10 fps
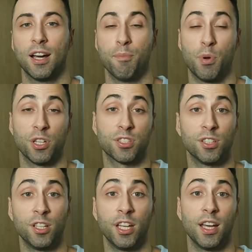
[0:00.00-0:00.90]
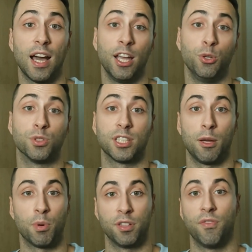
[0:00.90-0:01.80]
Personally, I use
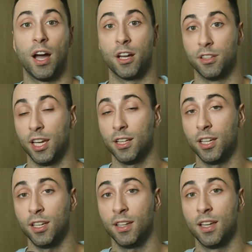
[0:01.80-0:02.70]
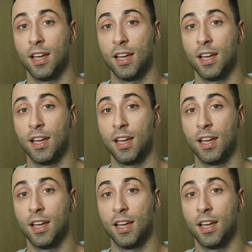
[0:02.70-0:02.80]
CyberAdvisor daily,